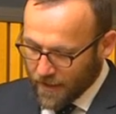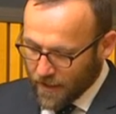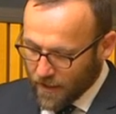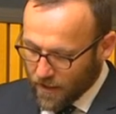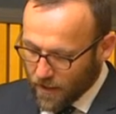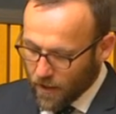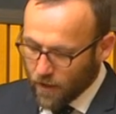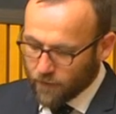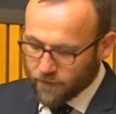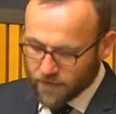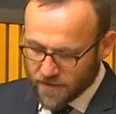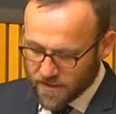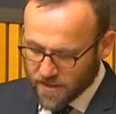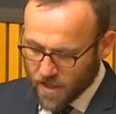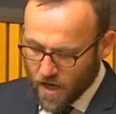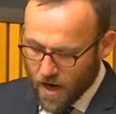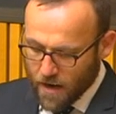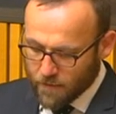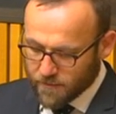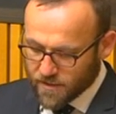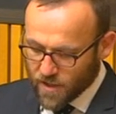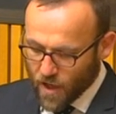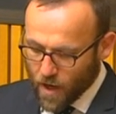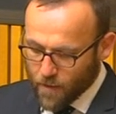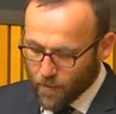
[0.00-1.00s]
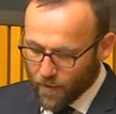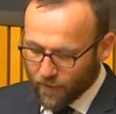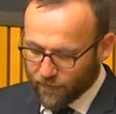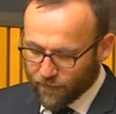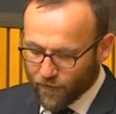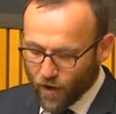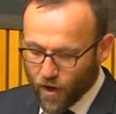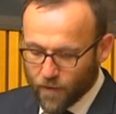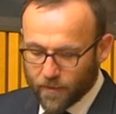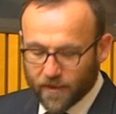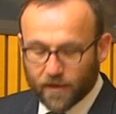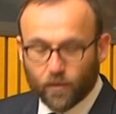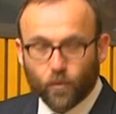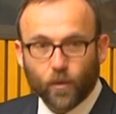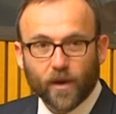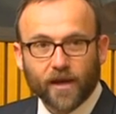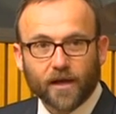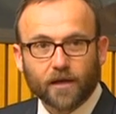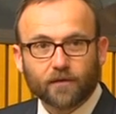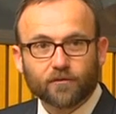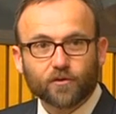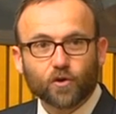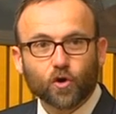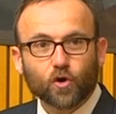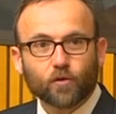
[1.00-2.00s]
oftentimes homophobic wing
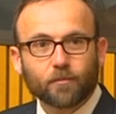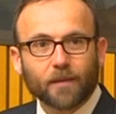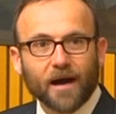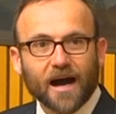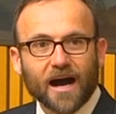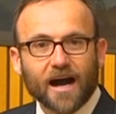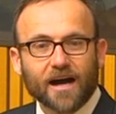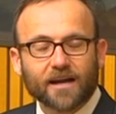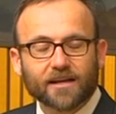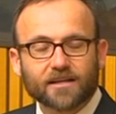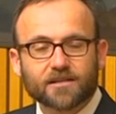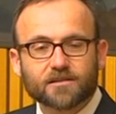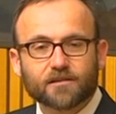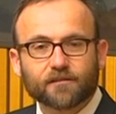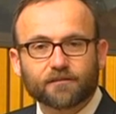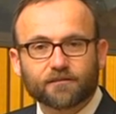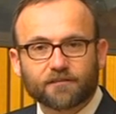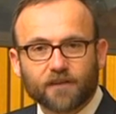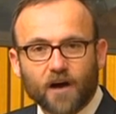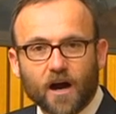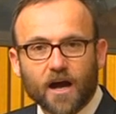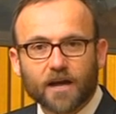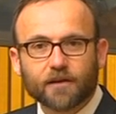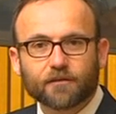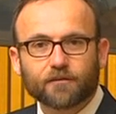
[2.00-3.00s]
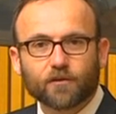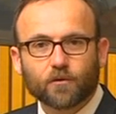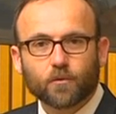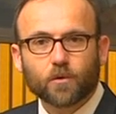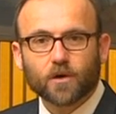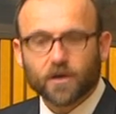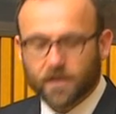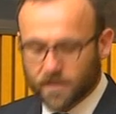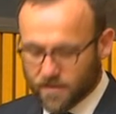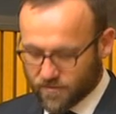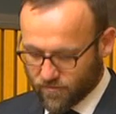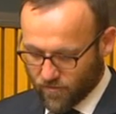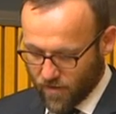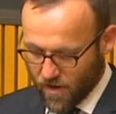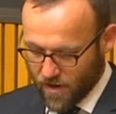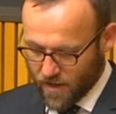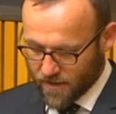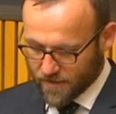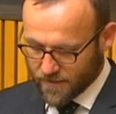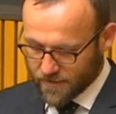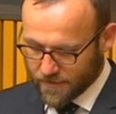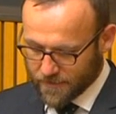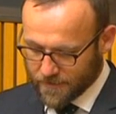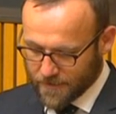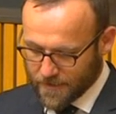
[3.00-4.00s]
of your party to fight for what is right.
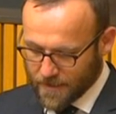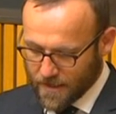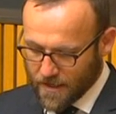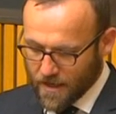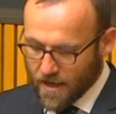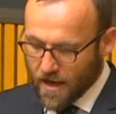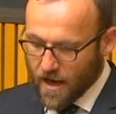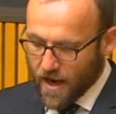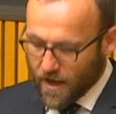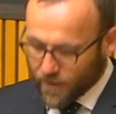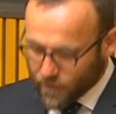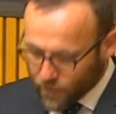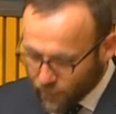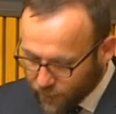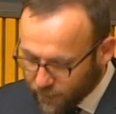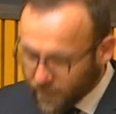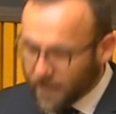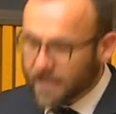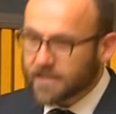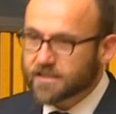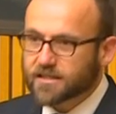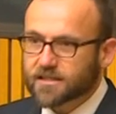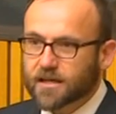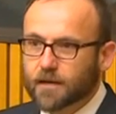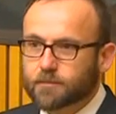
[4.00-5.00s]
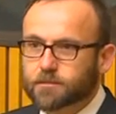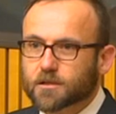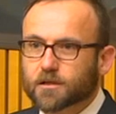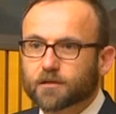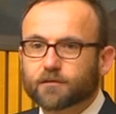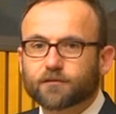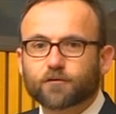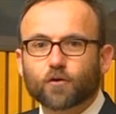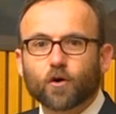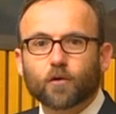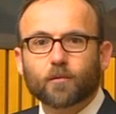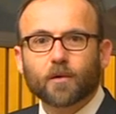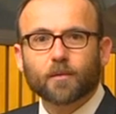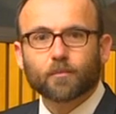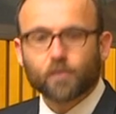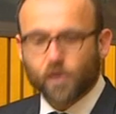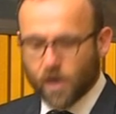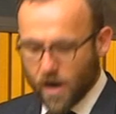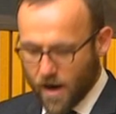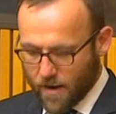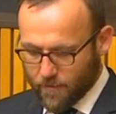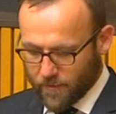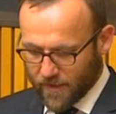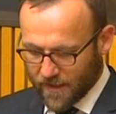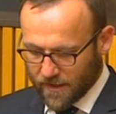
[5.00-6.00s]
And you faced up to the former
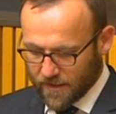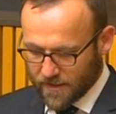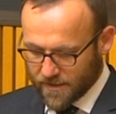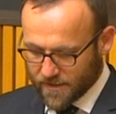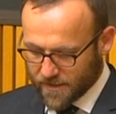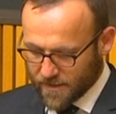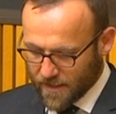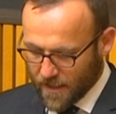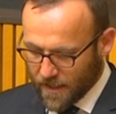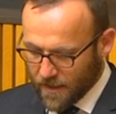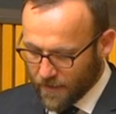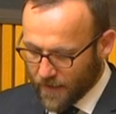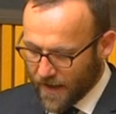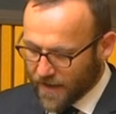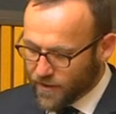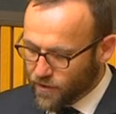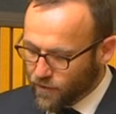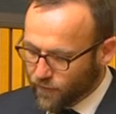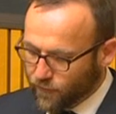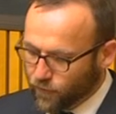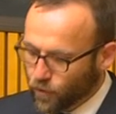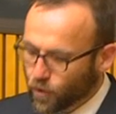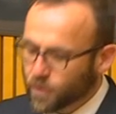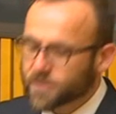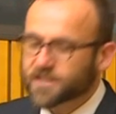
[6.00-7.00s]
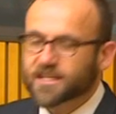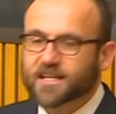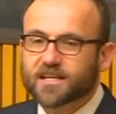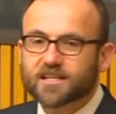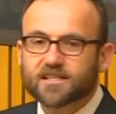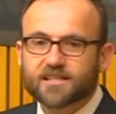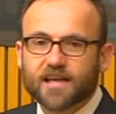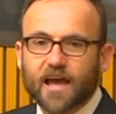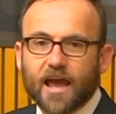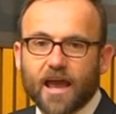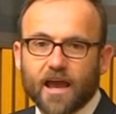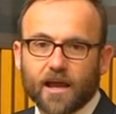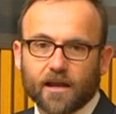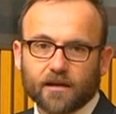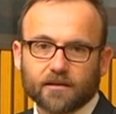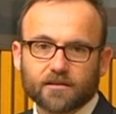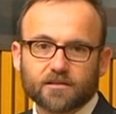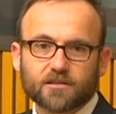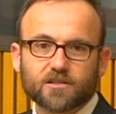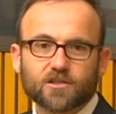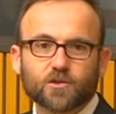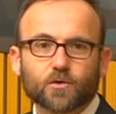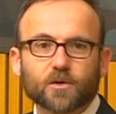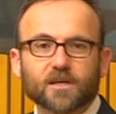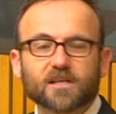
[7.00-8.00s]
Prime Minister and you forced his hand
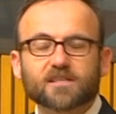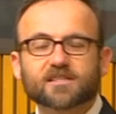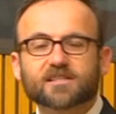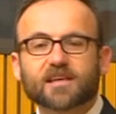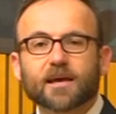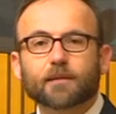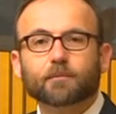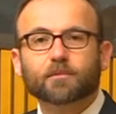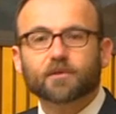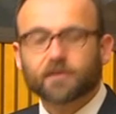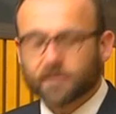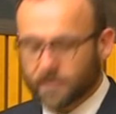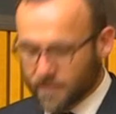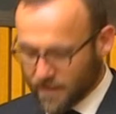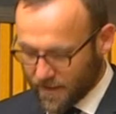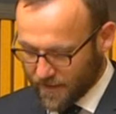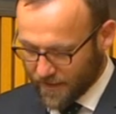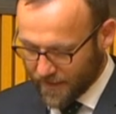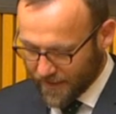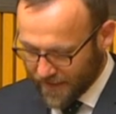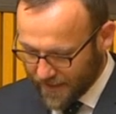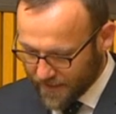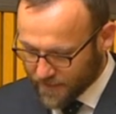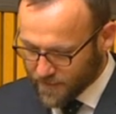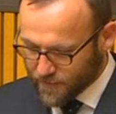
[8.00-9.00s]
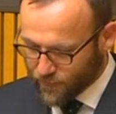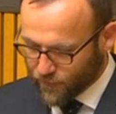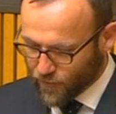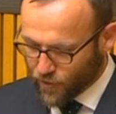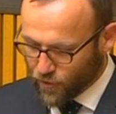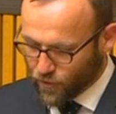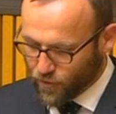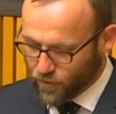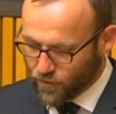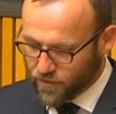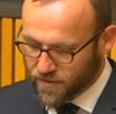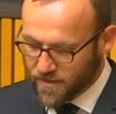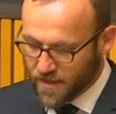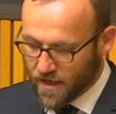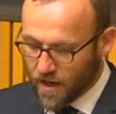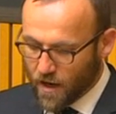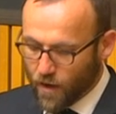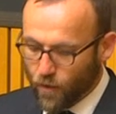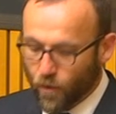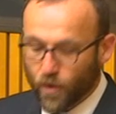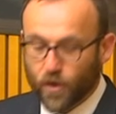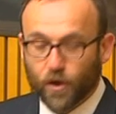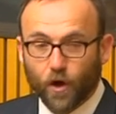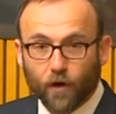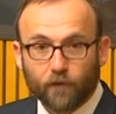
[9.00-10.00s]
to accept that his views
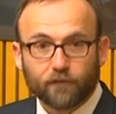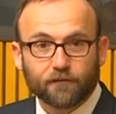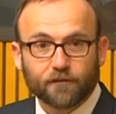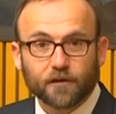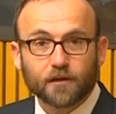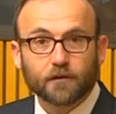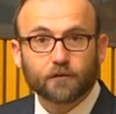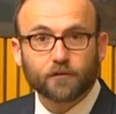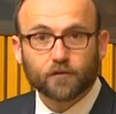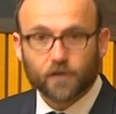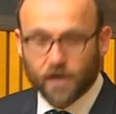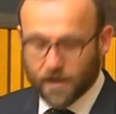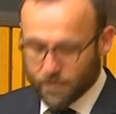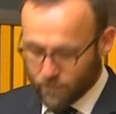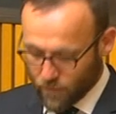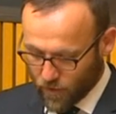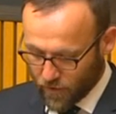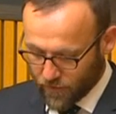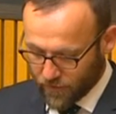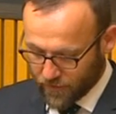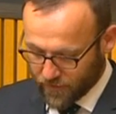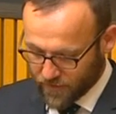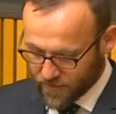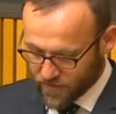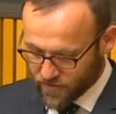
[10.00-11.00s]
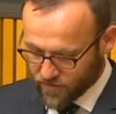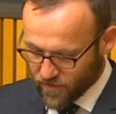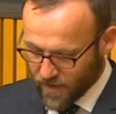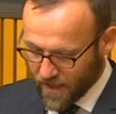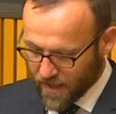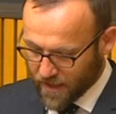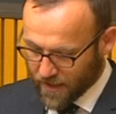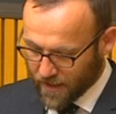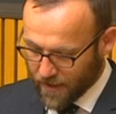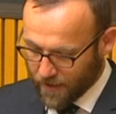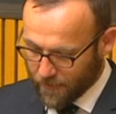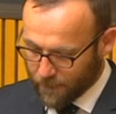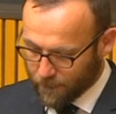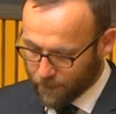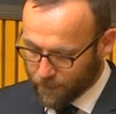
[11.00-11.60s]
were not fit for our modern Australia